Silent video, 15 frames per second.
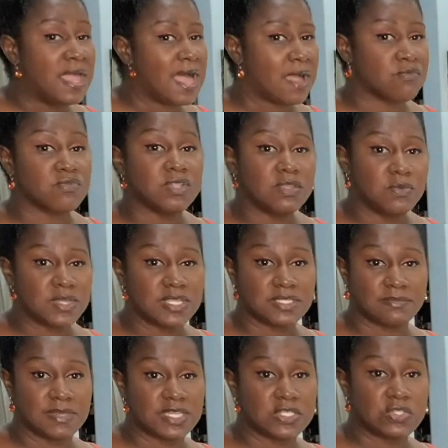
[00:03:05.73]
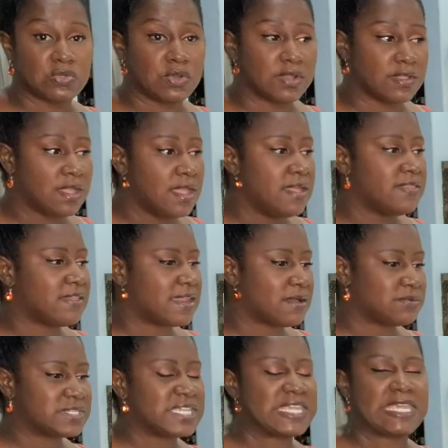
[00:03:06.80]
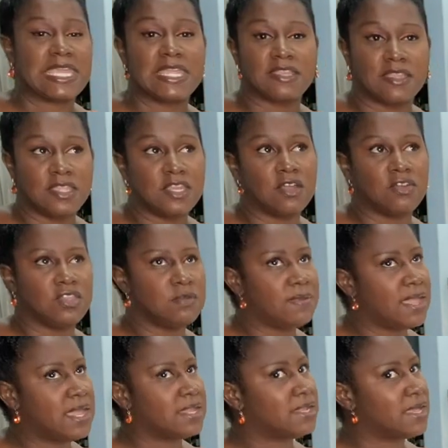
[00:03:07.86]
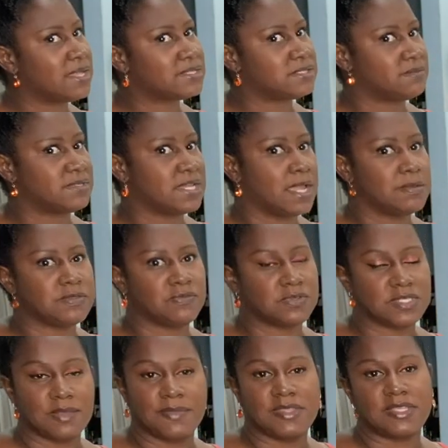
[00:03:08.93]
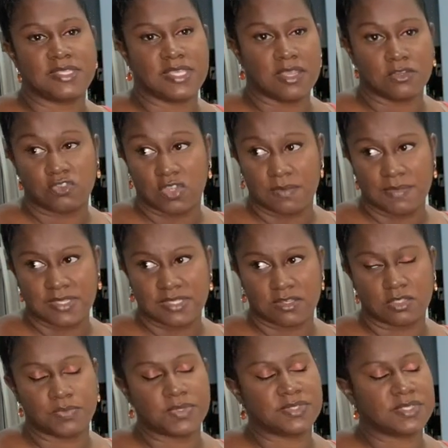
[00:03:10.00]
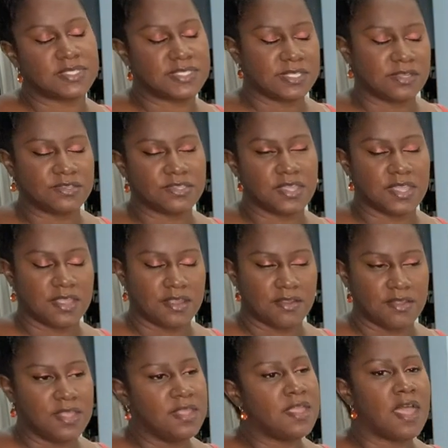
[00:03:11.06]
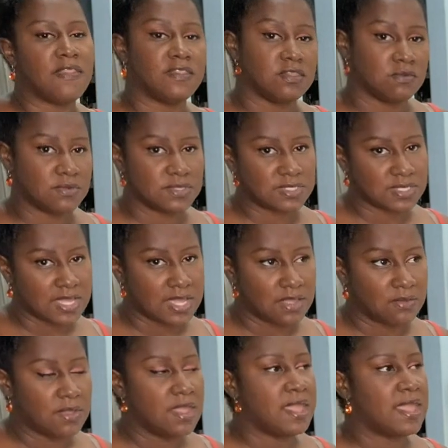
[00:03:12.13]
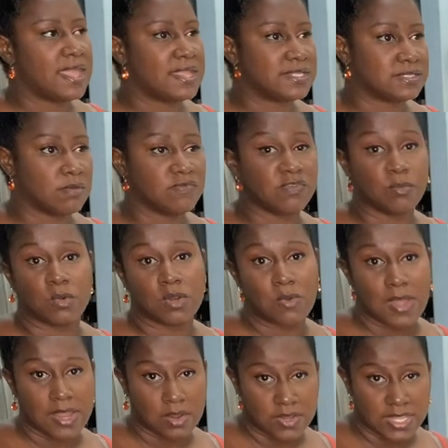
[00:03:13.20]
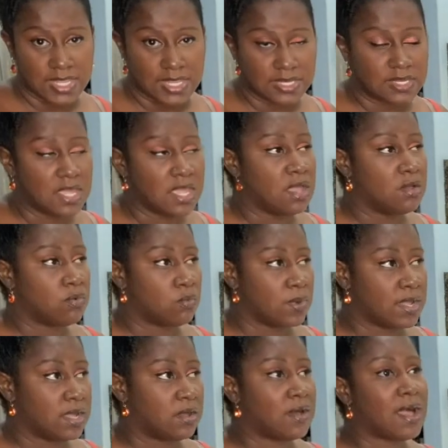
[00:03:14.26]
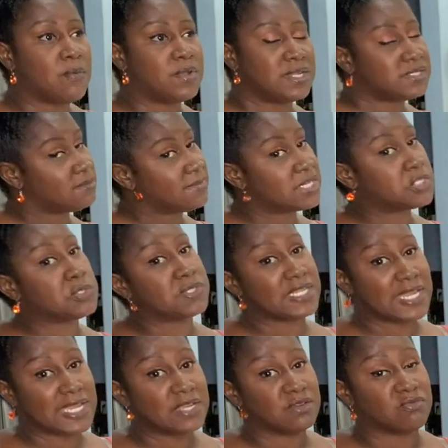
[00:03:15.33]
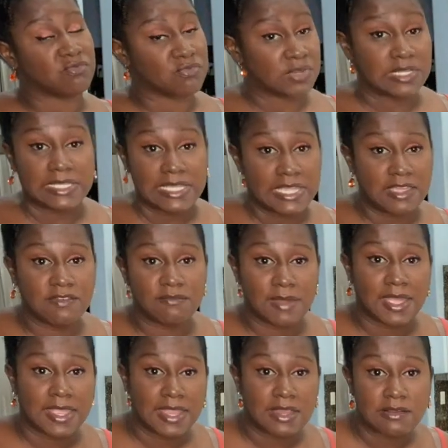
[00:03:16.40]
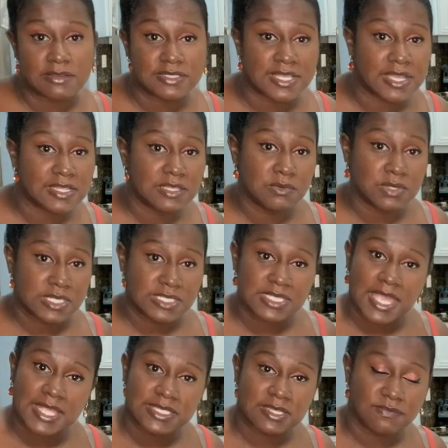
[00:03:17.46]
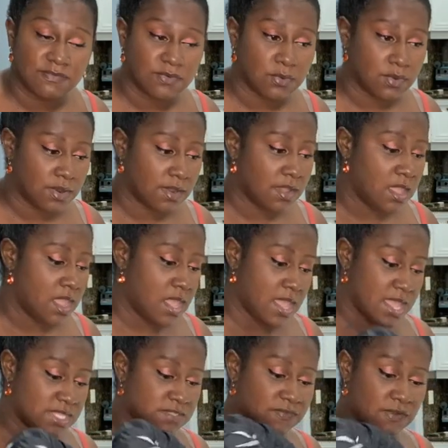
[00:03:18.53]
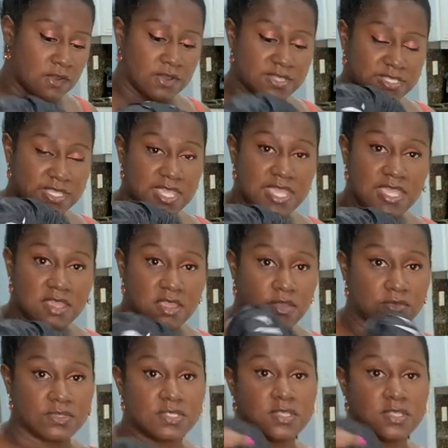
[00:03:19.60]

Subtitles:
I really wanted to make sure that I was getting, you pay a lot sometimes for some of these hair treatments that are supposed to sit on your hair and then you rinse it out, and some of them require heat. Well, I wanted to make sure that I could really give my hair exactly what it's asking for as far as the heat goes.